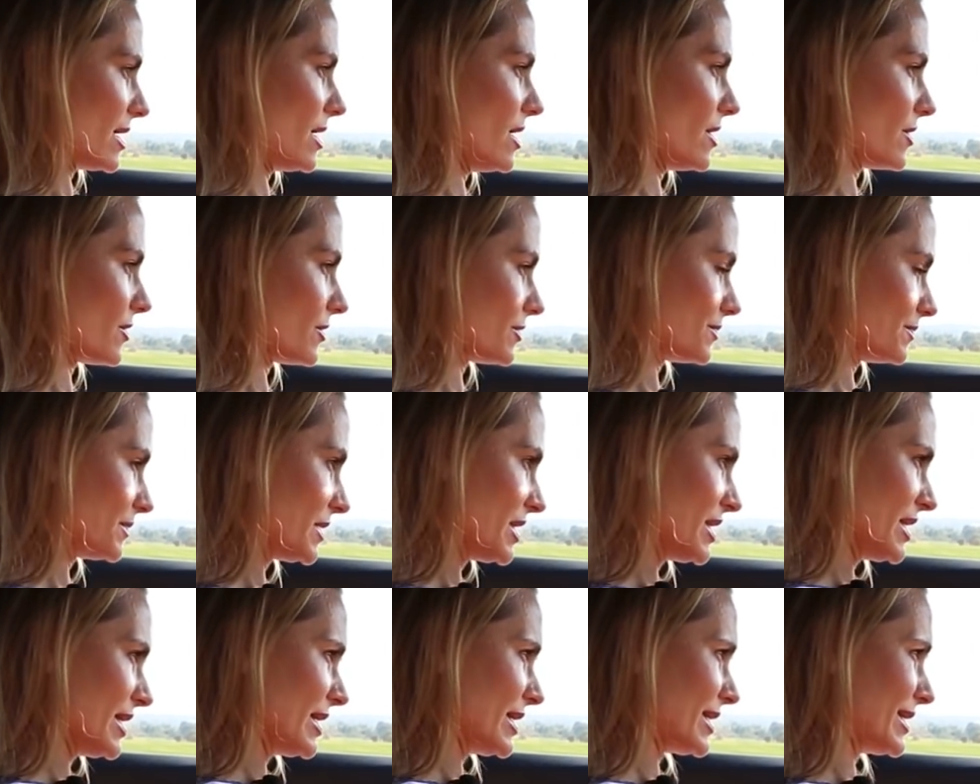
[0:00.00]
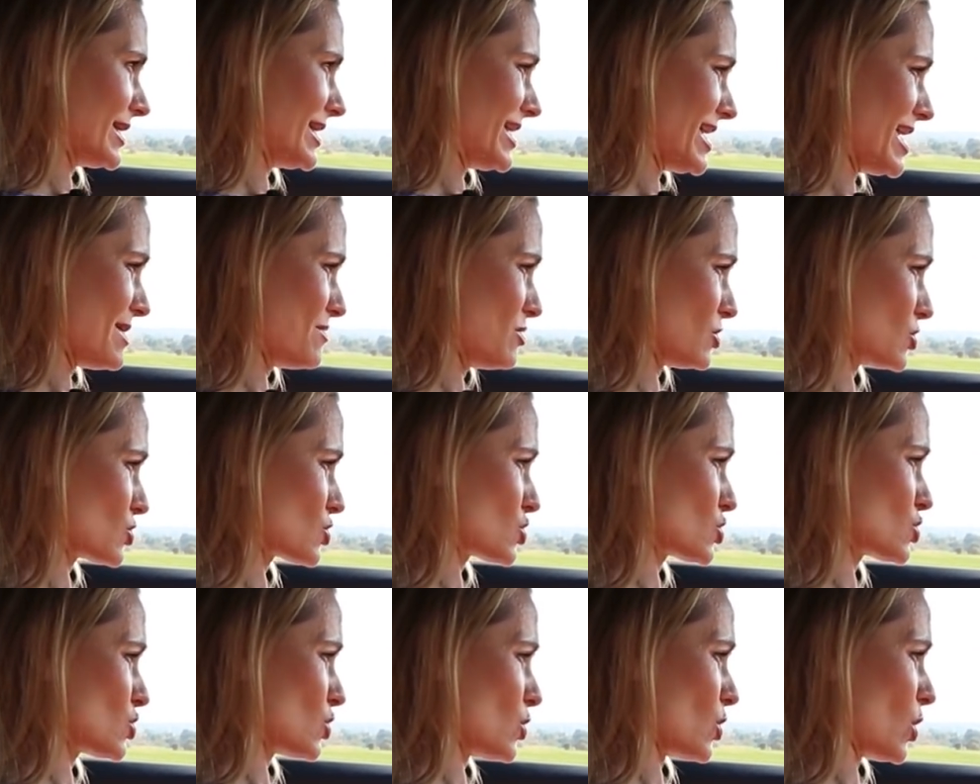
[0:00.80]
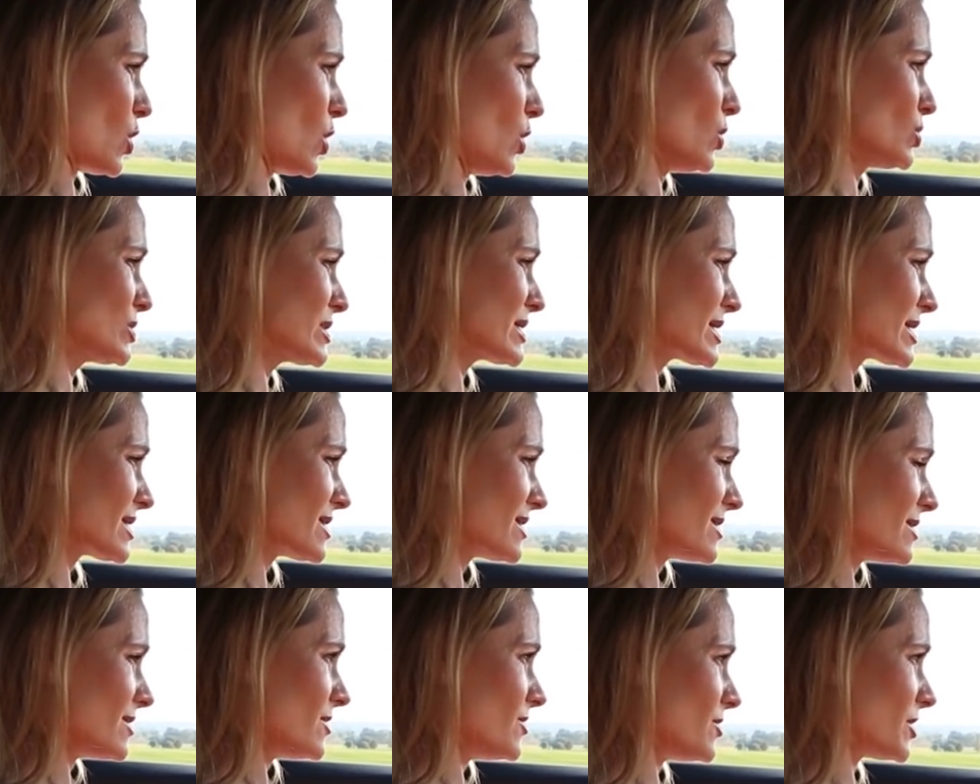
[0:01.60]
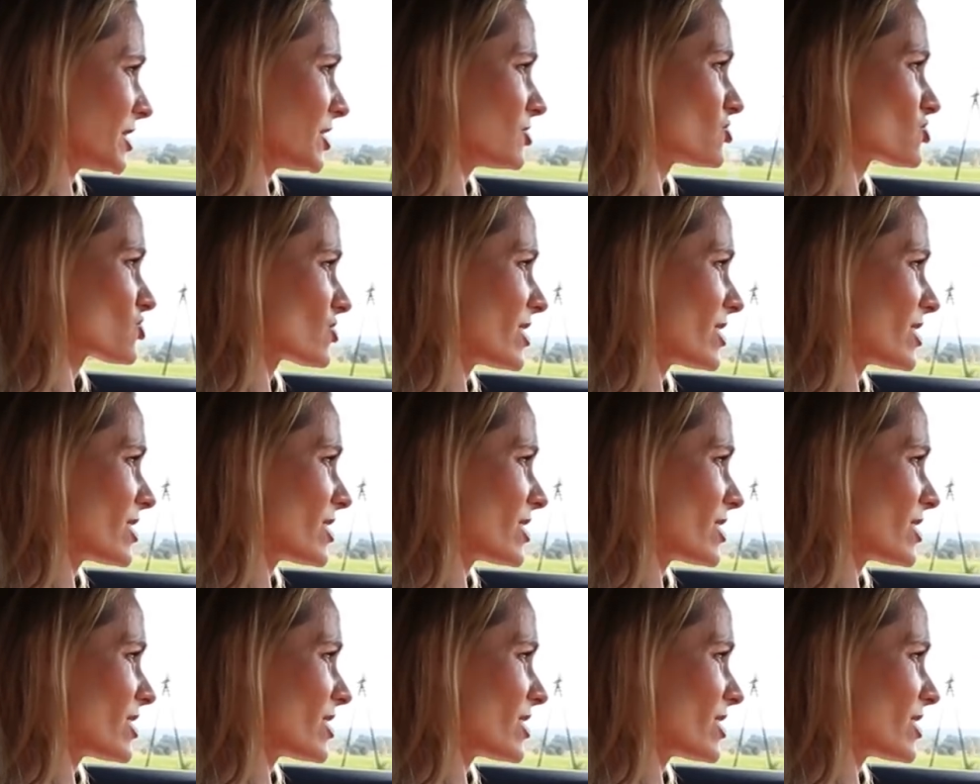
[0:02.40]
go. Gearbox too hot. You can